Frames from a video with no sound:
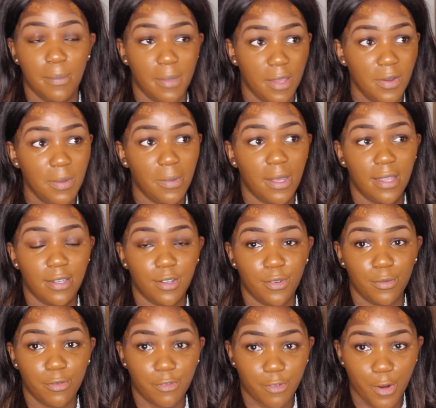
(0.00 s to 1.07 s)
bearing in mind
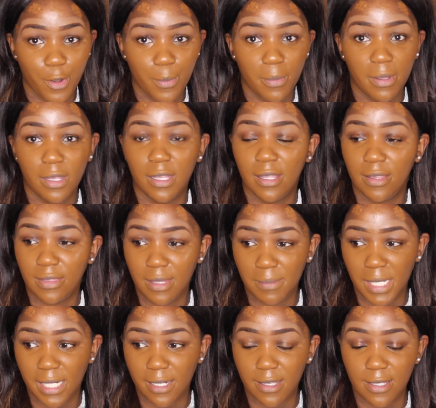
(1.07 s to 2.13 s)
from the
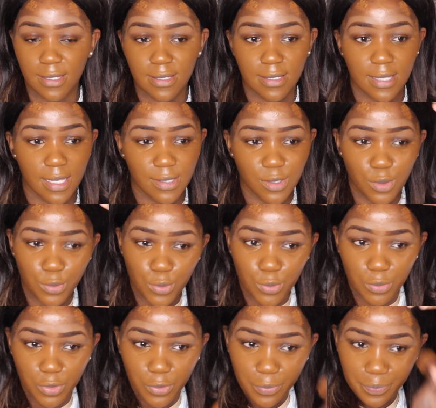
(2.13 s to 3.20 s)
Midlands, it's not
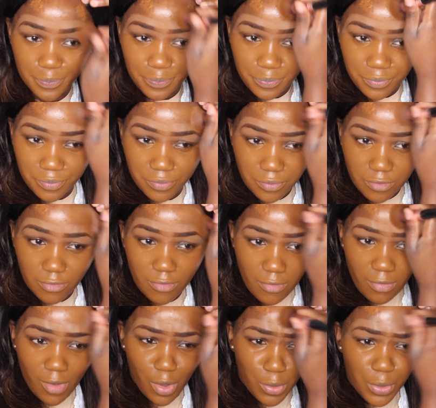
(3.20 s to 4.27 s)
normal
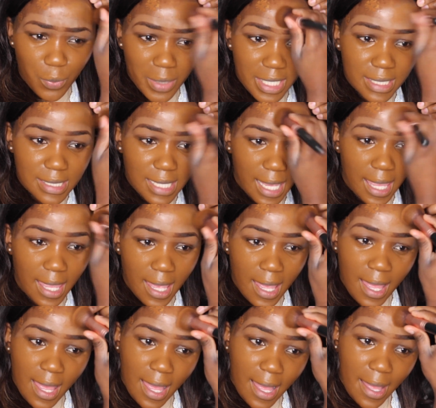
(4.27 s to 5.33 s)
on a weekday,
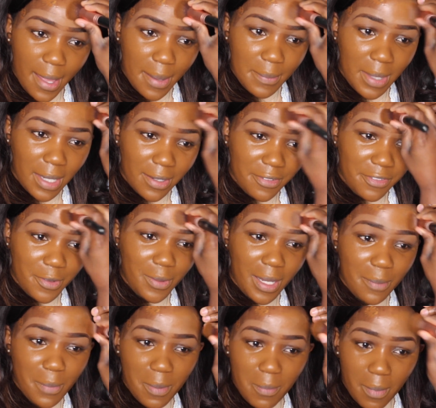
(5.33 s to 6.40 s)
and I feel
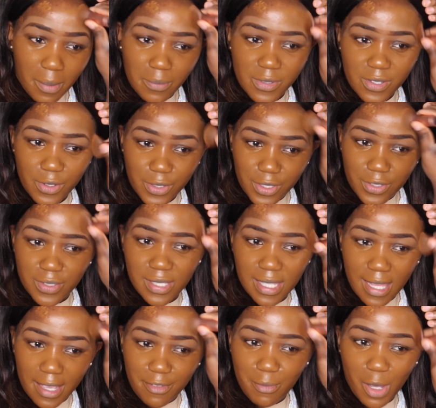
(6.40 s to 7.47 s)
like my mum's got used to
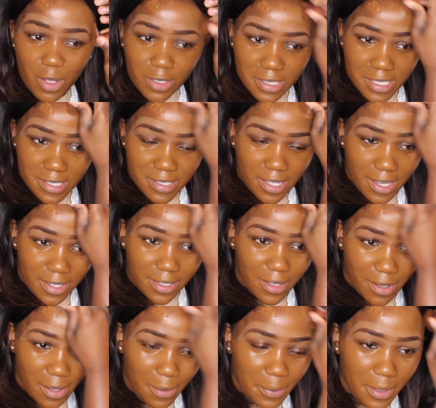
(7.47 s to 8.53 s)
that. If my auntie's turning
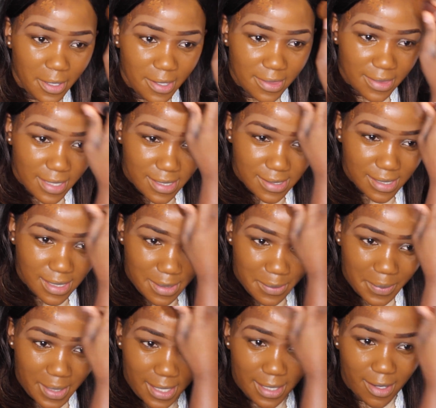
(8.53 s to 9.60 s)
up, there's gonna
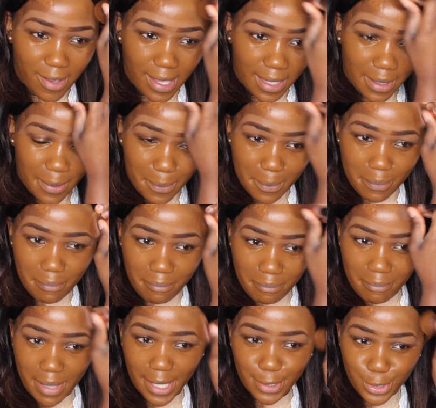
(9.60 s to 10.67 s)
be like
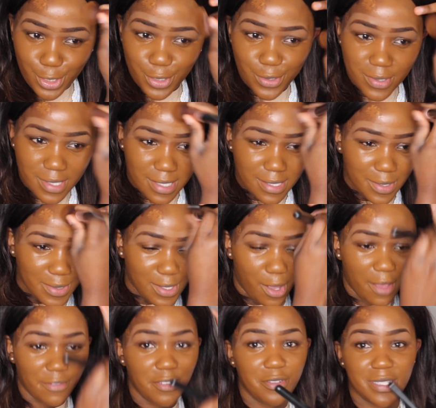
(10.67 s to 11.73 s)
bad news. So it's
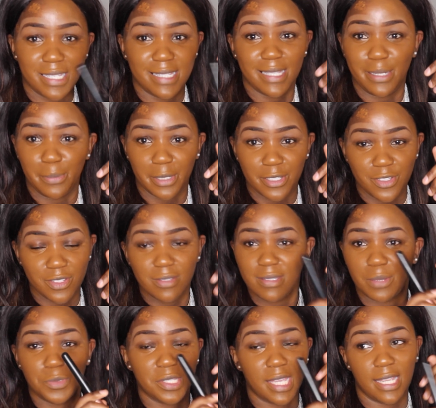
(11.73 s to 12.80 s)
either it's a celebration,
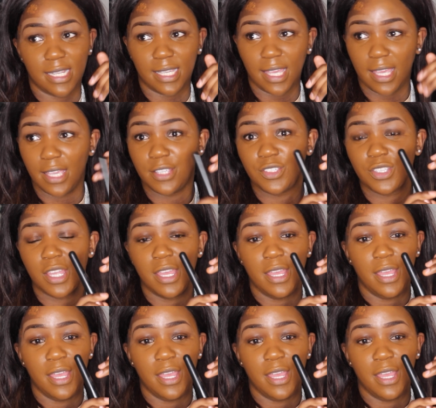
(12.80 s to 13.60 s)
someone's getting engaged,